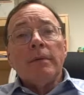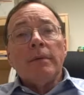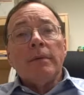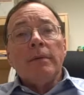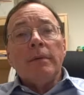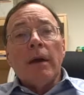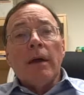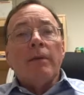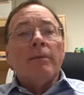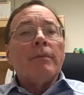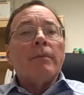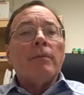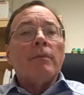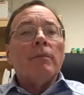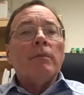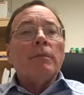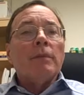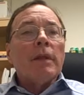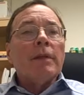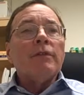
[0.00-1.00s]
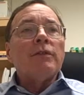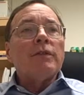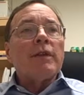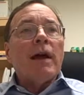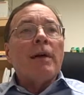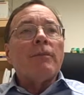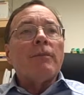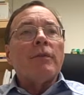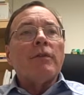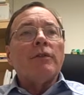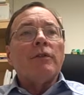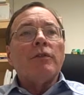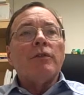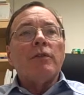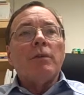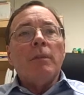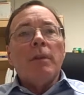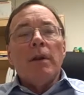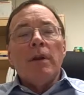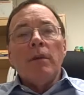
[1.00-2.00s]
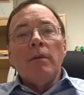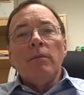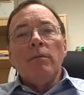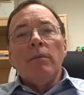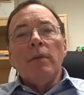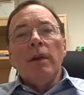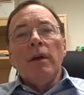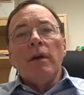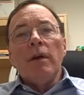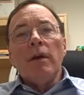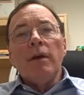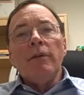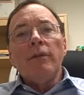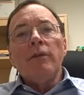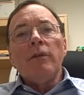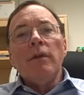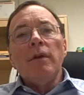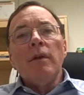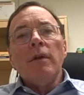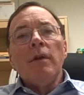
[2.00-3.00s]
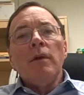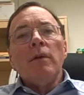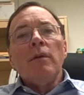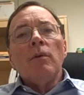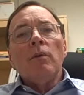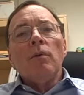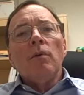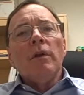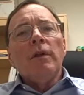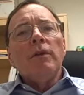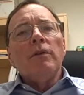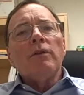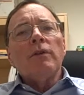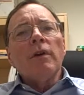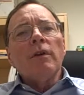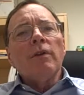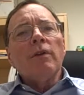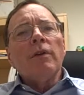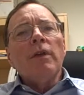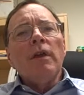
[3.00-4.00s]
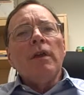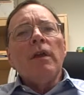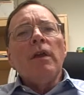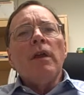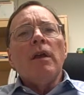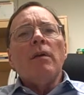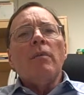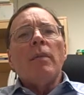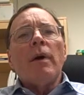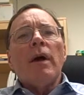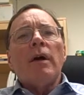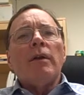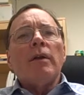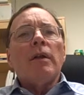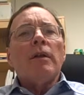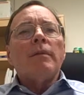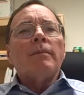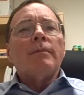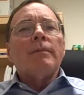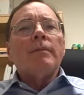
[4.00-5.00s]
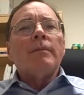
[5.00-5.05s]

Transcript: Now, let's stop for just a minute because when you start thinking about it,